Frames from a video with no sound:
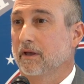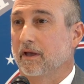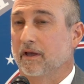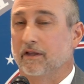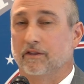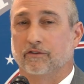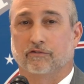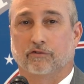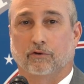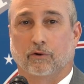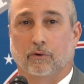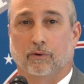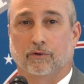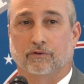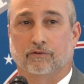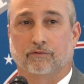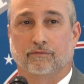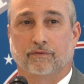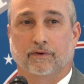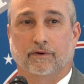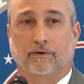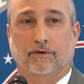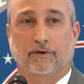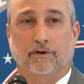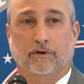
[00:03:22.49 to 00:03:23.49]
And so it's
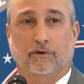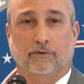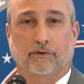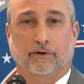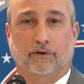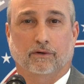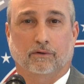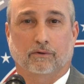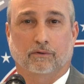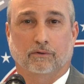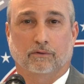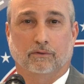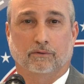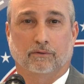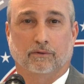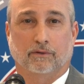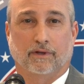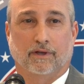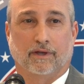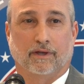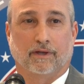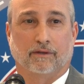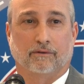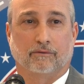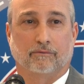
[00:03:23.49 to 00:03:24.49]
very critical
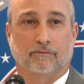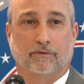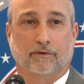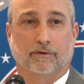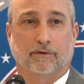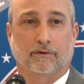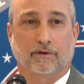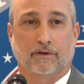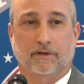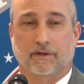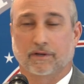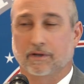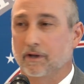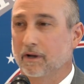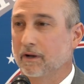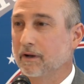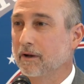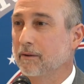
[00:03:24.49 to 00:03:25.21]
and very